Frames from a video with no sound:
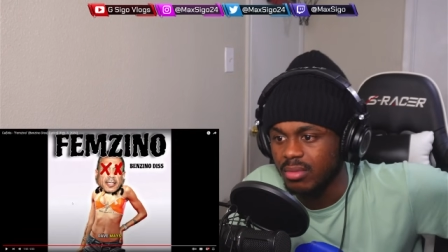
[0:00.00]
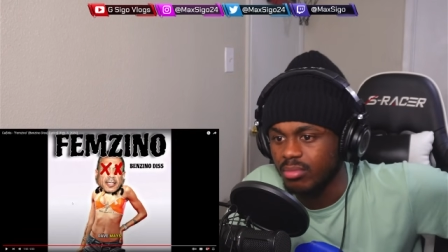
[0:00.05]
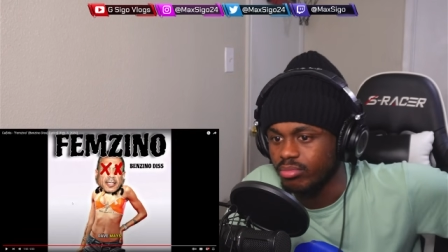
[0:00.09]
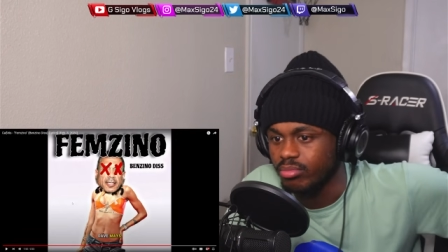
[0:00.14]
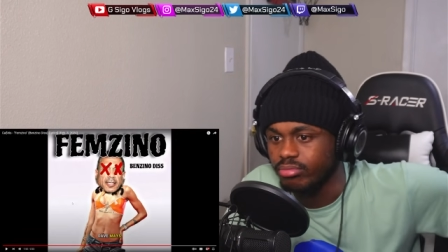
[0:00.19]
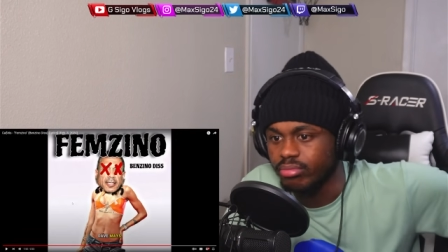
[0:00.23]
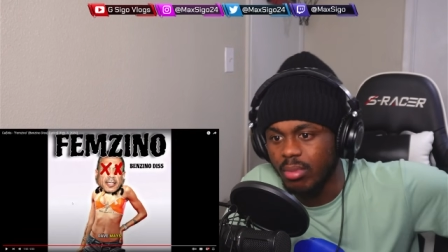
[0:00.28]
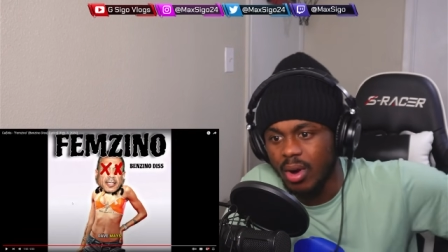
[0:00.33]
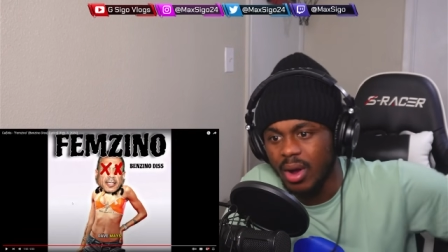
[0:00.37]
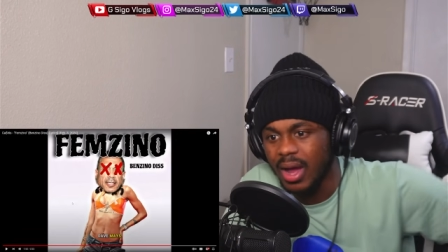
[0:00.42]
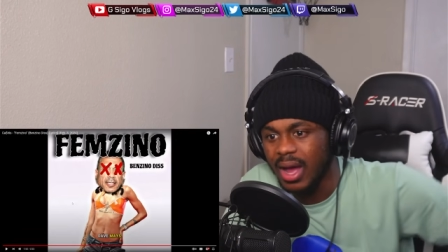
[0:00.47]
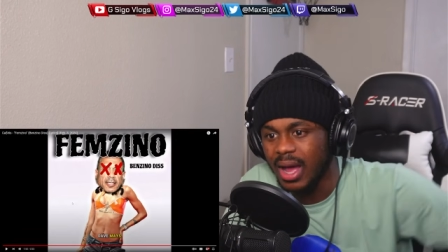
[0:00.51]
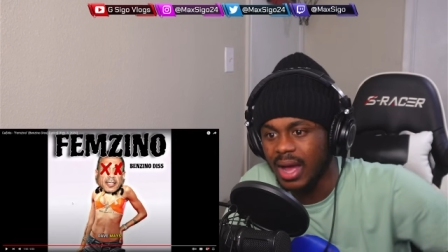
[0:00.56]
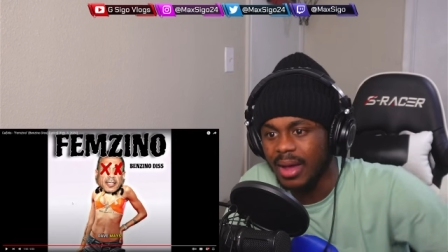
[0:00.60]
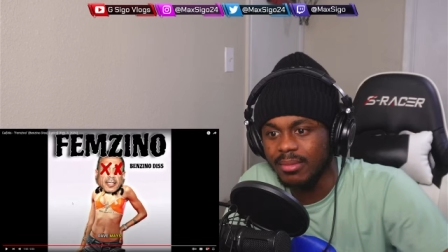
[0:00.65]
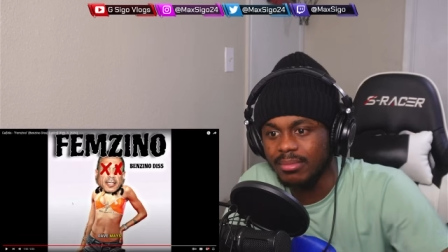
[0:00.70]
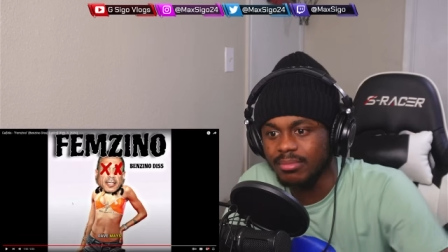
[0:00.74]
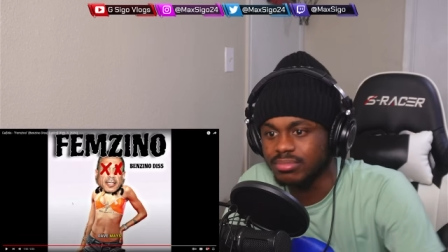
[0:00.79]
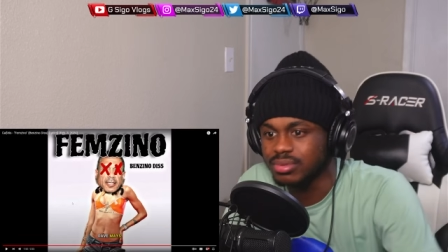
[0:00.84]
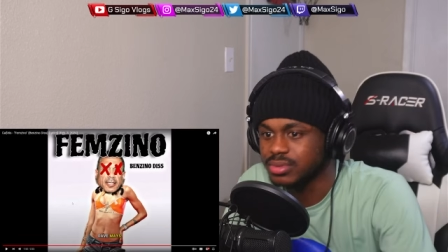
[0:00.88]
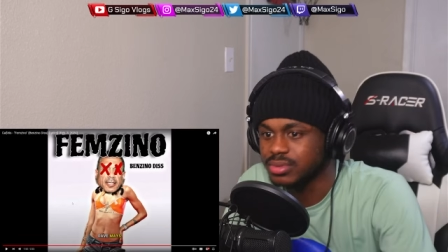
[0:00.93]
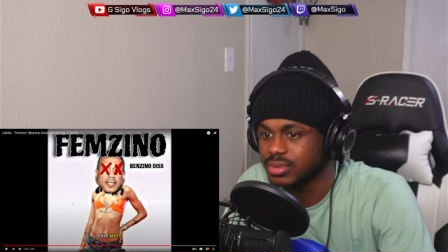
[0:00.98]
Boy, I
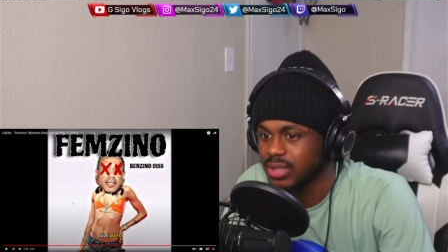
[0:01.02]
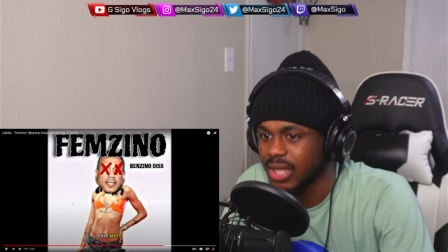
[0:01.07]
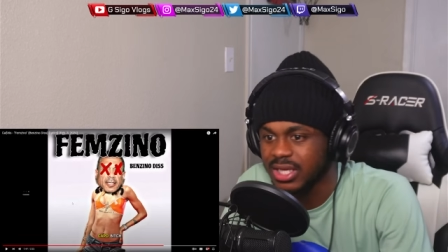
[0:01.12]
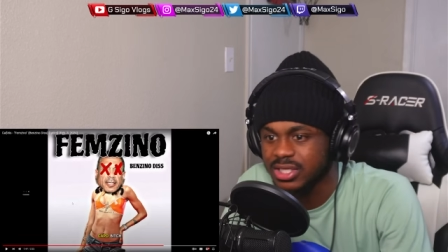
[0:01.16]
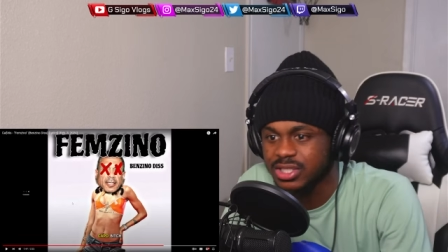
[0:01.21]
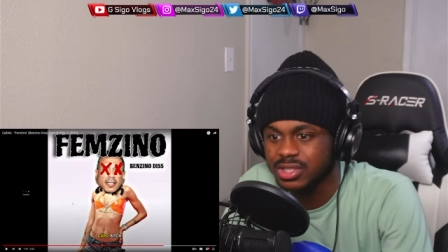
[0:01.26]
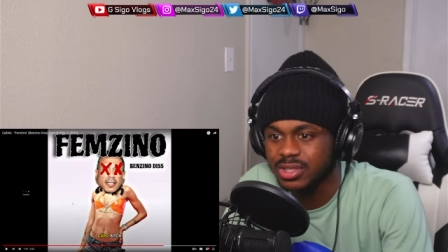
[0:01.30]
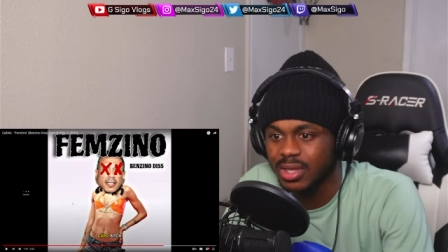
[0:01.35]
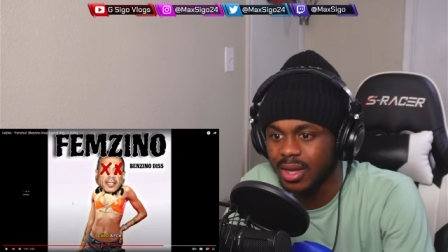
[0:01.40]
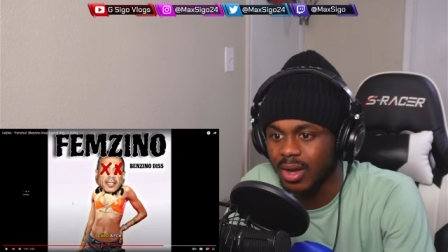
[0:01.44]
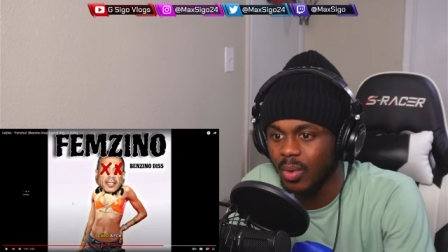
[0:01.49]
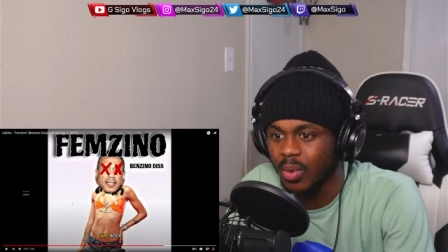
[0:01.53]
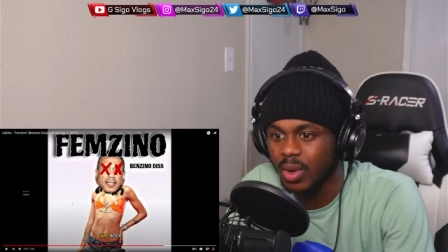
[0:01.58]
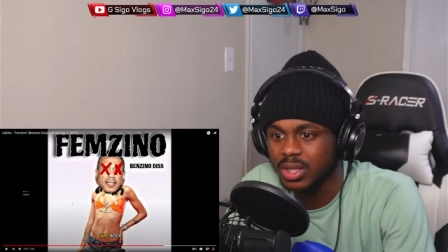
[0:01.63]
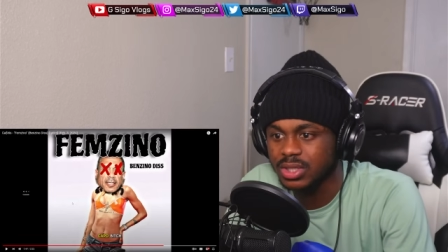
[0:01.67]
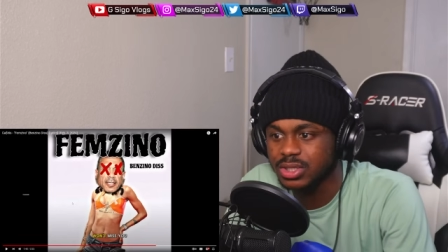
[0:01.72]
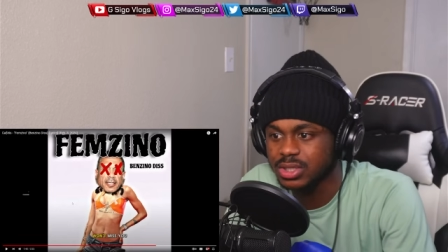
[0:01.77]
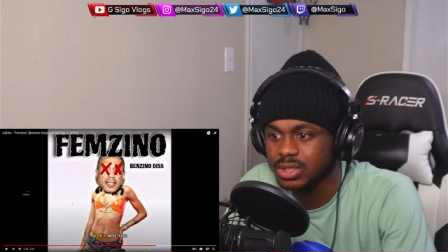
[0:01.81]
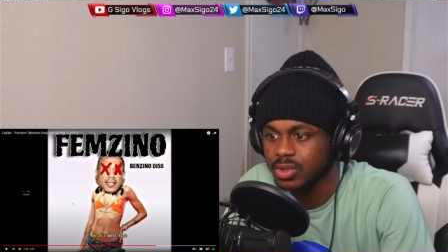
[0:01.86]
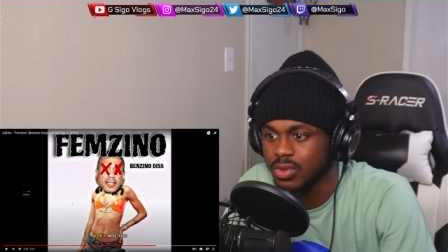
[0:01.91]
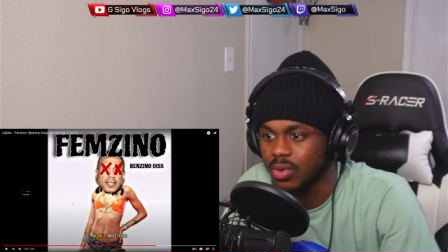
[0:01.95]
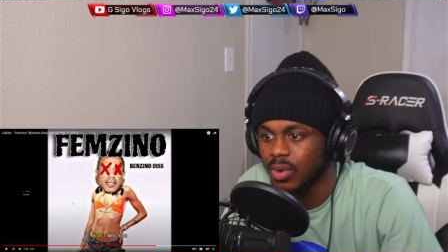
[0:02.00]
start
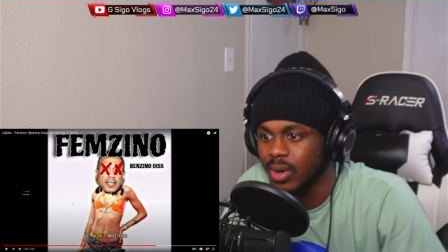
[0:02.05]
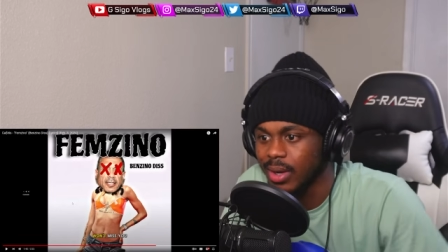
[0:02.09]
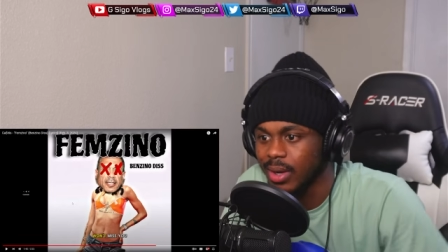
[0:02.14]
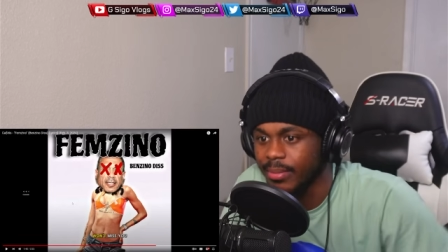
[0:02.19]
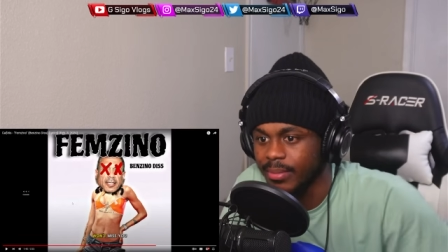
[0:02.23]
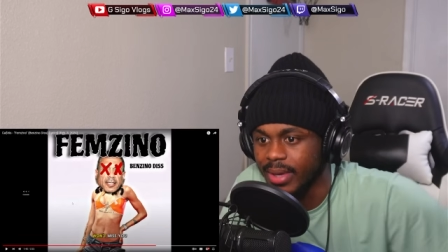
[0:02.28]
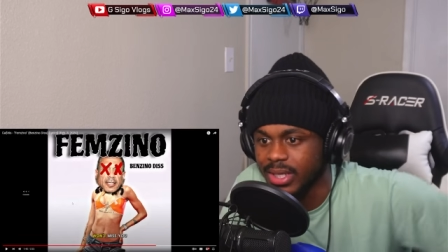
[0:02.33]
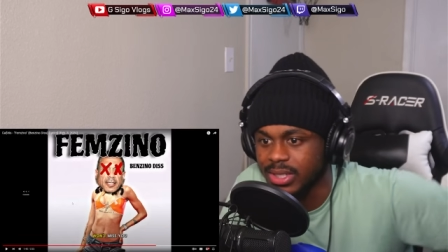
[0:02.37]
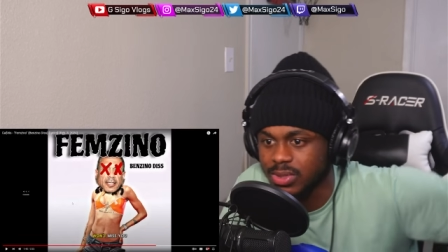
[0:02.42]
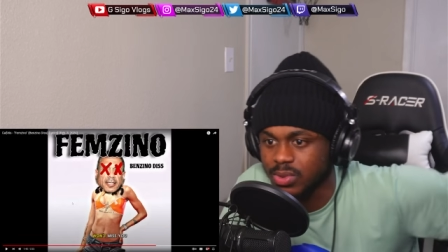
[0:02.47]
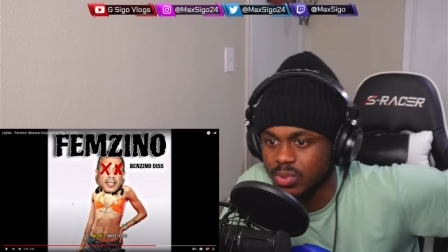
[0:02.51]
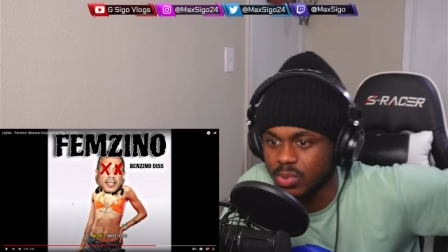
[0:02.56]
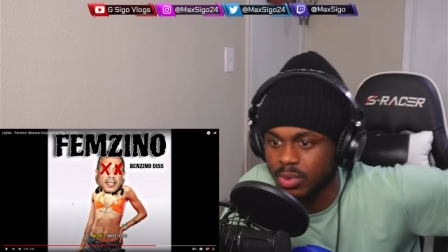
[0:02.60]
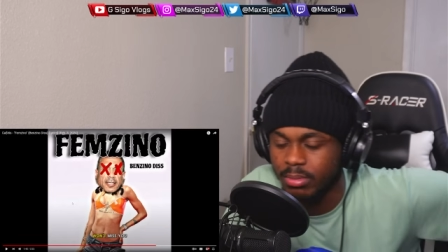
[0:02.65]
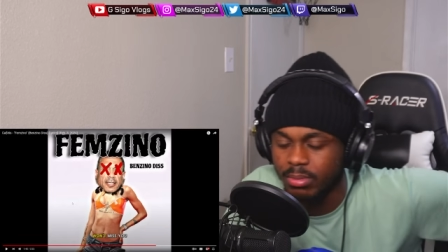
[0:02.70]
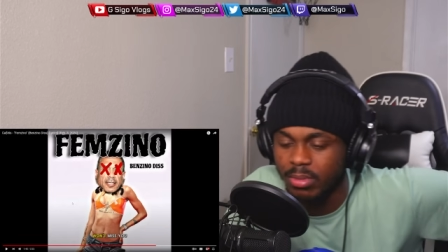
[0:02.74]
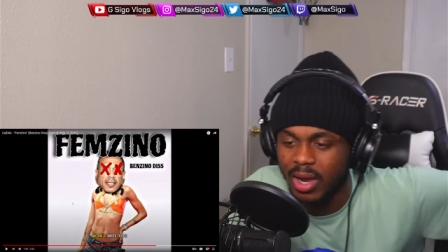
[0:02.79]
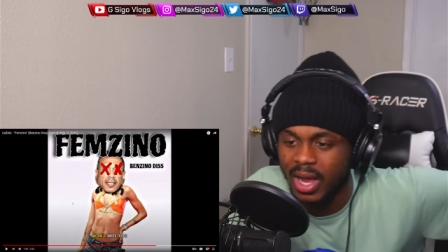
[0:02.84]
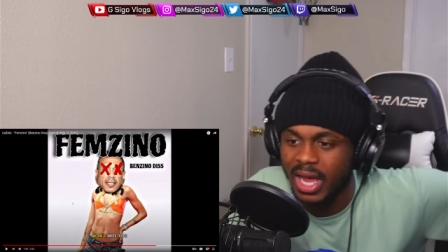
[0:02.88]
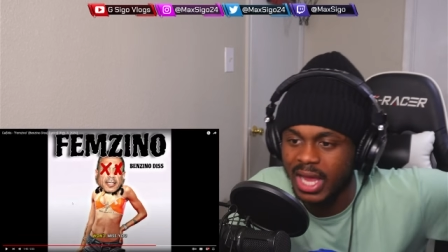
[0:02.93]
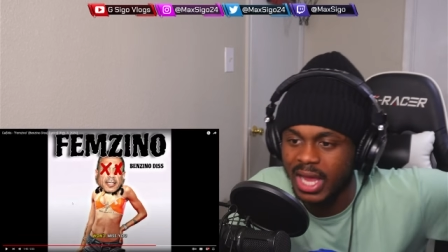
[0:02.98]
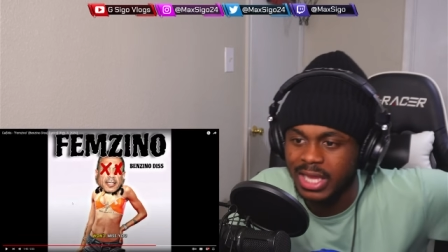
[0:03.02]
watching who I mess with,
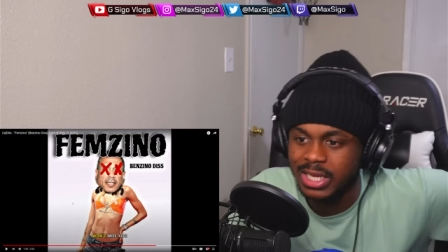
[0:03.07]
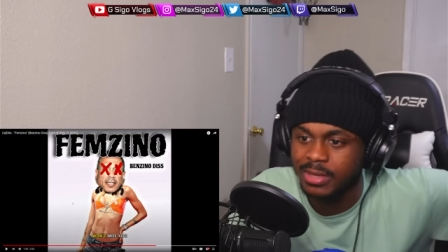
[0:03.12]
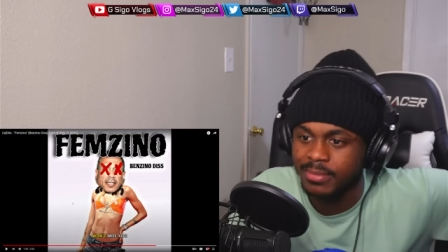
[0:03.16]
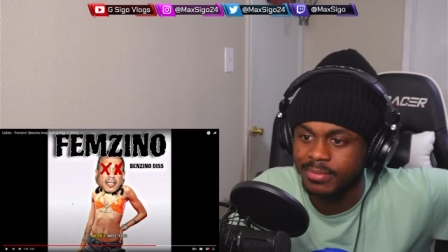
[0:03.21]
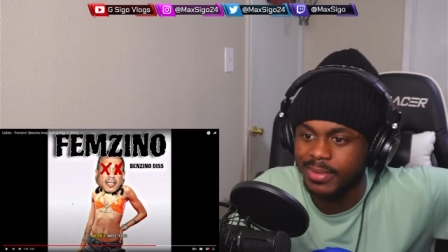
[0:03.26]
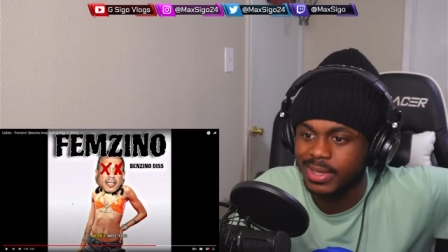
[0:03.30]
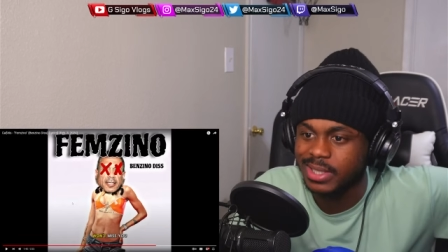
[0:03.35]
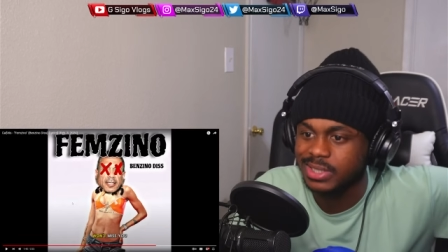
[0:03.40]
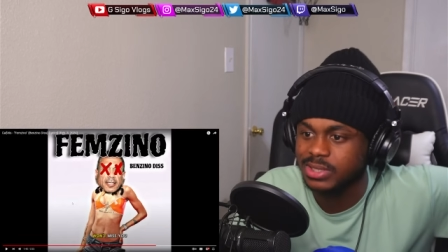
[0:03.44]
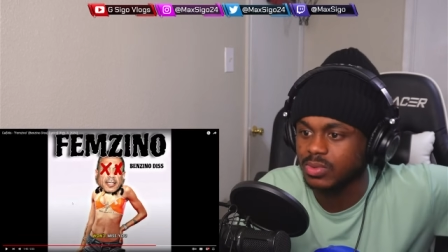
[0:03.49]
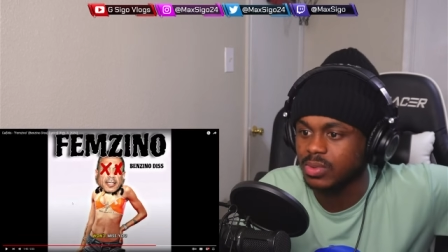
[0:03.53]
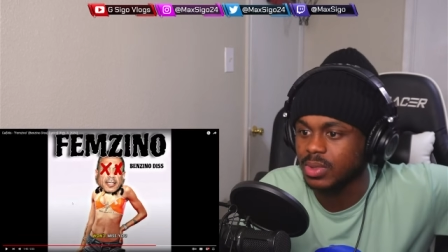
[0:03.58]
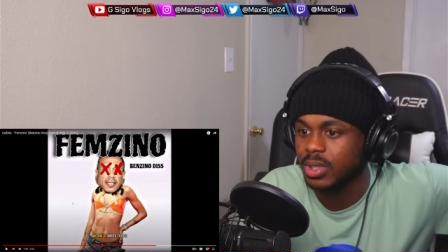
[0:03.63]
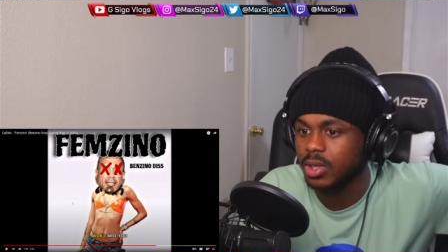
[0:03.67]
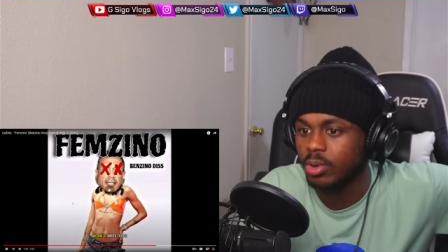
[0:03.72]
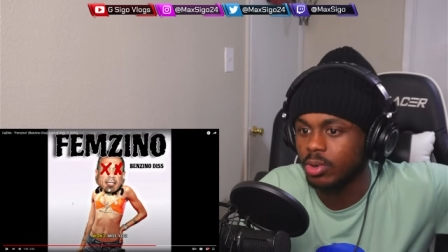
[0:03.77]
but I ain't even messing with no.